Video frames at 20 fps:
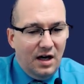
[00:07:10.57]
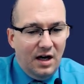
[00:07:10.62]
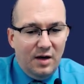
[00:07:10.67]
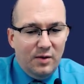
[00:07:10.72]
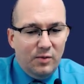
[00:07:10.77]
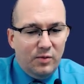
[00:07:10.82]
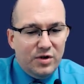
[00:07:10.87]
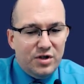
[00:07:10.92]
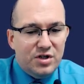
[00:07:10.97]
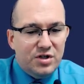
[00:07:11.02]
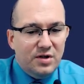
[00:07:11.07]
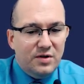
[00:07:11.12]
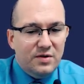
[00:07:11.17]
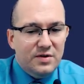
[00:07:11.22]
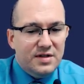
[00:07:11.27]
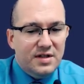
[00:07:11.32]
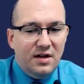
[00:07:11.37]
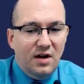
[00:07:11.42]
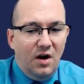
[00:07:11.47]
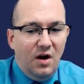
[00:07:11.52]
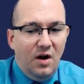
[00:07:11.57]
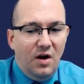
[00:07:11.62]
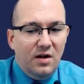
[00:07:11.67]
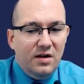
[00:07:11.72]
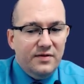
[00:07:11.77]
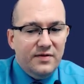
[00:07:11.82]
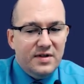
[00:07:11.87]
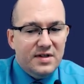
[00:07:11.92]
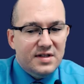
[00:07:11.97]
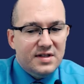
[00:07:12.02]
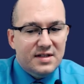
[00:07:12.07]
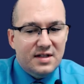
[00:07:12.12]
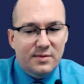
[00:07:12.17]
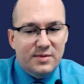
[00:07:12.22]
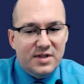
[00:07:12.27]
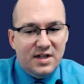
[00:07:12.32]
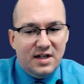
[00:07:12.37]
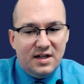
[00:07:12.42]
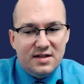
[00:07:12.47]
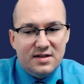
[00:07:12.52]
Which shows that all of the
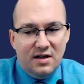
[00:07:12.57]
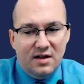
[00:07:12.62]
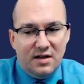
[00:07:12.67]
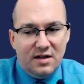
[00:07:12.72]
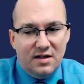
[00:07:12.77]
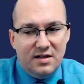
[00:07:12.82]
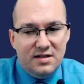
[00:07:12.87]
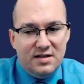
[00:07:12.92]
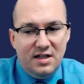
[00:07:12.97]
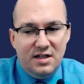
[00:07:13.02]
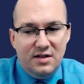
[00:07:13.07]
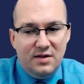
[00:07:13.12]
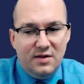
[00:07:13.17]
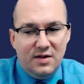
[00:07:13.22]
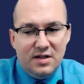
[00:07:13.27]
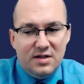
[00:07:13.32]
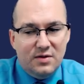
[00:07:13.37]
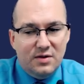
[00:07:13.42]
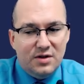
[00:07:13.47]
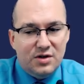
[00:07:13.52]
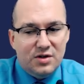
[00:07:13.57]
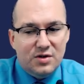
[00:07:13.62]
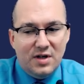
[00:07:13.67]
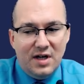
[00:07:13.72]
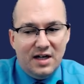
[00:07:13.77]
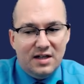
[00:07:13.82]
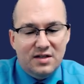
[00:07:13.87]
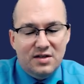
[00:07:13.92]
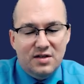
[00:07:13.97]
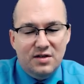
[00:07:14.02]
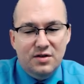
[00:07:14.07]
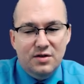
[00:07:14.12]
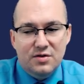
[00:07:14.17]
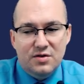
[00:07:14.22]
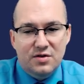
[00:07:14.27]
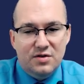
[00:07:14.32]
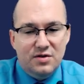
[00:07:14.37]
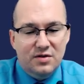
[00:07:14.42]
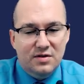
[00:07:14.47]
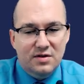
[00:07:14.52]
subjects are continuing to attract new
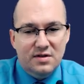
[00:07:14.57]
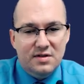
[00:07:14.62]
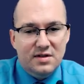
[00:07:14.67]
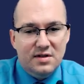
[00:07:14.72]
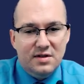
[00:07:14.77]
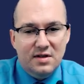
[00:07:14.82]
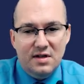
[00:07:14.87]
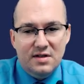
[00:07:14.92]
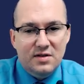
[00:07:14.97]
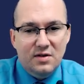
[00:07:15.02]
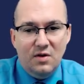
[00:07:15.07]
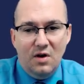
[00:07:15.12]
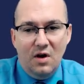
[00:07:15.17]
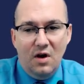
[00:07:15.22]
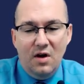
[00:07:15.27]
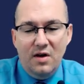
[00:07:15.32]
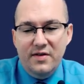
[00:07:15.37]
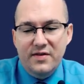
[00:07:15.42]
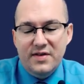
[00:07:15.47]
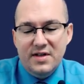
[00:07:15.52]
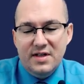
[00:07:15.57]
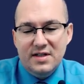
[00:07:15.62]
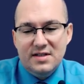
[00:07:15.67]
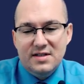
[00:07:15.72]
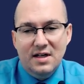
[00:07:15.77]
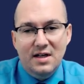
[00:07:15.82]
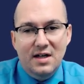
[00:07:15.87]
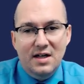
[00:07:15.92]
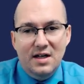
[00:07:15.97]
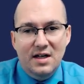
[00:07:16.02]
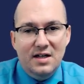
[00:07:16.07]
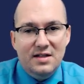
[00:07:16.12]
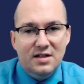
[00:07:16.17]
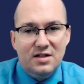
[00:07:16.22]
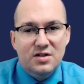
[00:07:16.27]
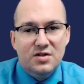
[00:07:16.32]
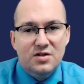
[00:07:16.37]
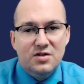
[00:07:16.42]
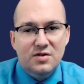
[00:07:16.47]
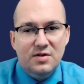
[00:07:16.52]
students. So all of this is
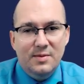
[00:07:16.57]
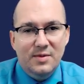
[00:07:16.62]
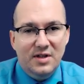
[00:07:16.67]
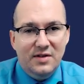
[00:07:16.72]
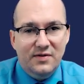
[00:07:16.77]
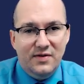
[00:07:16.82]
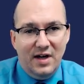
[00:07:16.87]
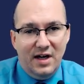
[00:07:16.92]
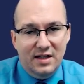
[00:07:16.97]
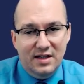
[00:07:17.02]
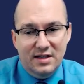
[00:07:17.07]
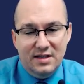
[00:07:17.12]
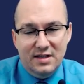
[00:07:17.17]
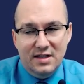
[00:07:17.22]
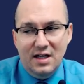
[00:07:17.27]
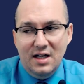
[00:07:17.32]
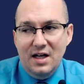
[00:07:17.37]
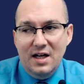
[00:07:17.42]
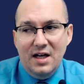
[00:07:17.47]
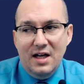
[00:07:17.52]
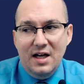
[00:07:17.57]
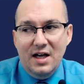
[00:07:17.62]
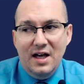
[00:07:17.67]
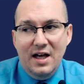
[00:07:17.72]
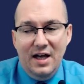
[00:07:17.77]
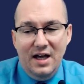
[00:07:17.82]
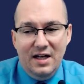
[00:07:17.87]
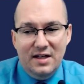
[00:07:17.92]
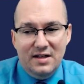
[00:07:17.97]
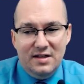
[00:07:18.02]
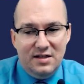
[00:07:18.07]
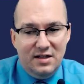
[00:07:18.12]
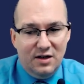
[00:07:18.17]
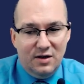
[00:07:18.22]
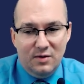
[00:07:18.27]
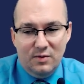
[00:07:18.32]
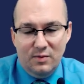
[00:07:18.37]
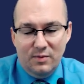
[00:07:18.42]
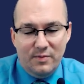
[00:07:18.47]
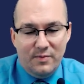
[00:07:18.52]
extremely valid
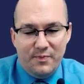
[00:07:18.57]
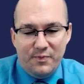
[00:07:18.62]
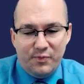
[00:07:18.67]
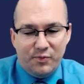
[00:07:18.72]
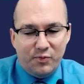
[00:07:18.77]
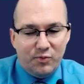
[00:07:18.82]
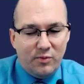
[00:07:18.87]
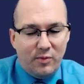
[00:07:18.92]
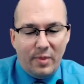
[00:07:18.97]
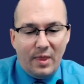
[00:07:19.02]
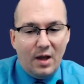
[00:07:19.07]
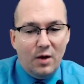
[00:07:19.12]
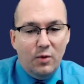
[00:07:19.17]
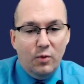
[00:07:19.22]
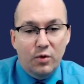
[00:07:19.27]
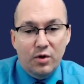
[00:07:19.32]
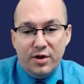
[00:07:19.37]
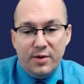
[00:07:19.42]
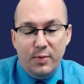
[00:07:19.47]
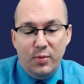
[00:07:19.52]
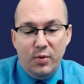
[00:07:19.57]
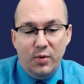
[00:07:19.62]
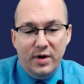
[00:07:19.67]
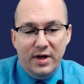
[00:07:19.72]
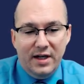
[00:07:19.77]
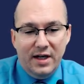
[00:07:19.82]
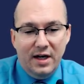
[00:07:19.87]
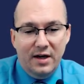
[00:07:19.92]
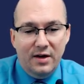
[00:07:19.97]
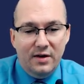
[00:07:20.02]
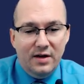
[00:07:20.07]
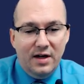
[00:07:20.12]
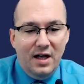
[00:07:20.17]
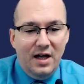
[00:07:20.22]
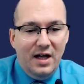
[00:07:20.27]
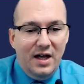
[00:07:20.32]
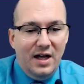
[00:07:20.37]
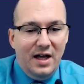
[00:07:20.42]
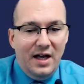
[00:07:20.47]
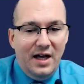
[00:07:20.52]
and worth pointing out,
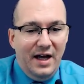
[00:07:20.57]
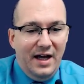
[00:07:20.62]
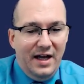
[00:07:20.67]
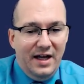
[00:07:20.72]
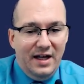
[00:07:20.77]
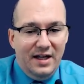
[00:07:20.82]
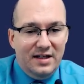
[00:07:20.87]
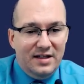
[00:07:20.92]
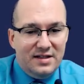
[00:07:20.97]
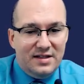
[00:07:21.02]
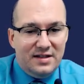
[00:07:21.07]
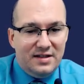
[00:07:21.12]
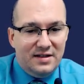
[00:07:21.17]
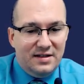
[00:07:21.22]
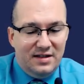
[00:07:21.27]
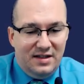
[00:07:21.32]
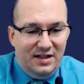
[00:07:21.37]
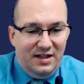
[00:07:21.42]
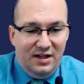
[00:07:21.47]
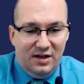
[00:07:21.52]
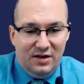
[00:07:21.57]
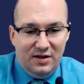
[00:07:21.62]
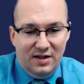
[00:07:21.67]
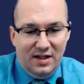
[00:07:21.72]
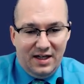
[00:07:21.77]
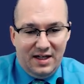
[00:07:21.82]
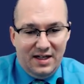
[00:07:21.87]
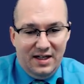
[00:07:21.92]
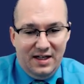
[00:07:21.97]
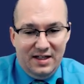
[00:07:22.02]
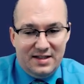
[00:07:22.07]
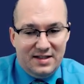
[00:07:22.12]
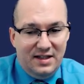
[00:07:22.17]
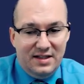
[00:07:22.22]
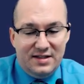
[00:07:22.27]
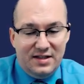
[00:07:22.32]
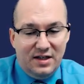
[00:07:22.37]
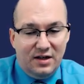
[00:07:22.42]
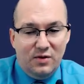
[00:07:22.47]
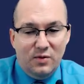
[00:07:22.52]
and
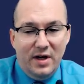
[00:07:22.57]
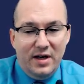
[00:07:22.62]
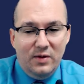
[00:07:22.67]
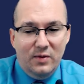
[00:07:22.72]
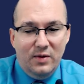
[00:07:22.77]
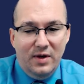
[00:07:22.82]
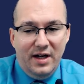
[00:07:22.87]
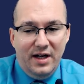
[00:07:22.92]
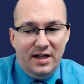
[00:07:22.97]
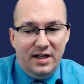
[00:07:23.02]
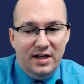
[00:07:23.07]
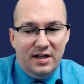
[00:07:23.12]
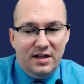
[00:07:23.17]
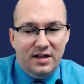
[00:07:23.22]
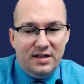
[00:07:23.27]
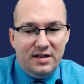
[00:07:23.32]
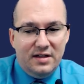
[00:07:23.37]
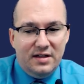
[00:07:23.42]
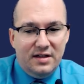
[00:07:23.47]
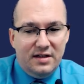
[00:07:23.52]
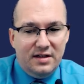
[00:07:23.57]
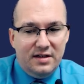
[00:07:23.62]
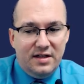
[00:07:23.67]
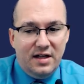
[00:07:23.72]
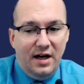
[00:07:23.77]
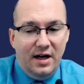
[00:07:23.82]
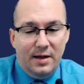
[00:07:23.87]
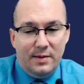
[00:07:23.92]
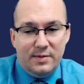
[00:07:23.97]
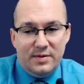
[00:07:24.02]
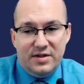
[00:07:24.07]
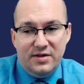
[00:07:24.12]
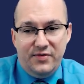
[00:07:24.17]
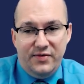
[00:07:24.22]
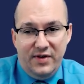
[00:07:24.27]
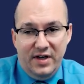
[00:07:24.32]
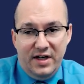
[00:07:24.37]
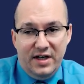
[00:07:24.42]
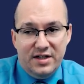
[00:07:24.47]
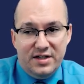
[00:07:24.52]
it's a great way to
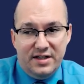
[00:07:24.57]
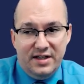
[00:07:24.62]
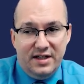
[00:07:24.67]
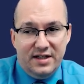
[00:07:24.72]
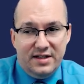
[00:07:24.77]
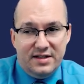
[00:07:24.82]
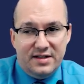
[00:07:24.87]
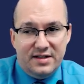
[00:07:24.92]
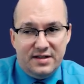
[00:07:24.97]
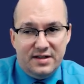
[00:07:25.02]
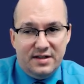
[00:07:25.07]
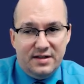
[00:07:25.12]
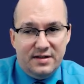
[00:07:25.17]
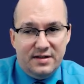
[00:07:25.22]
finish this.